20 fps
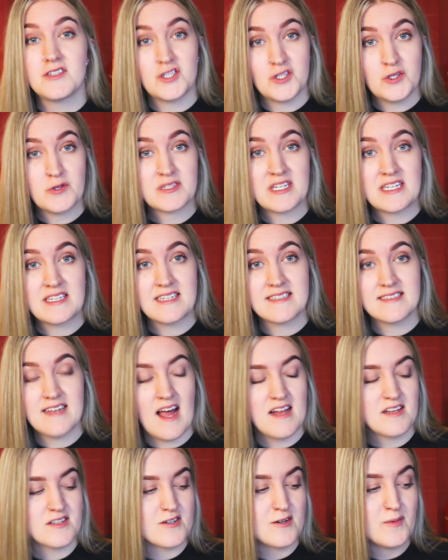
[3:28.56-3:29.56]
choosing this
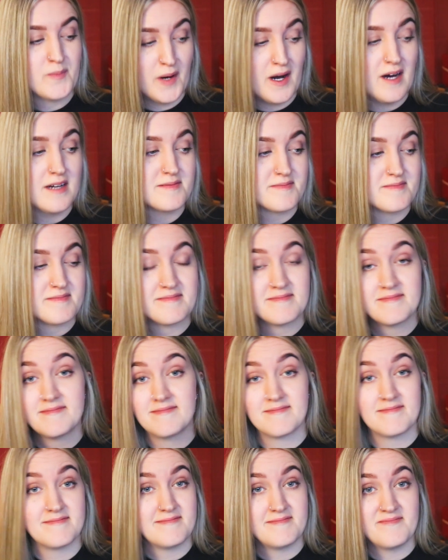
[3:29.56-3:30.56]
answer, but
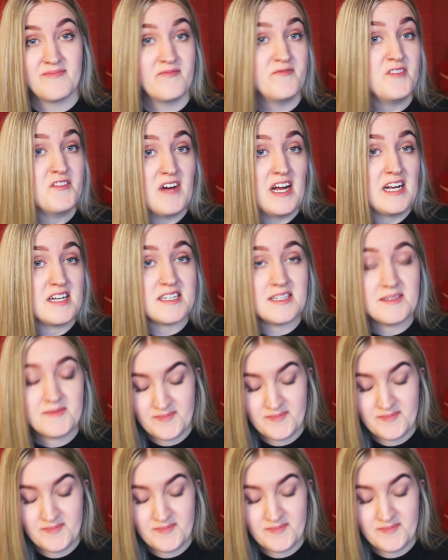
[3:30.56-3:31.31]
Vivaldi.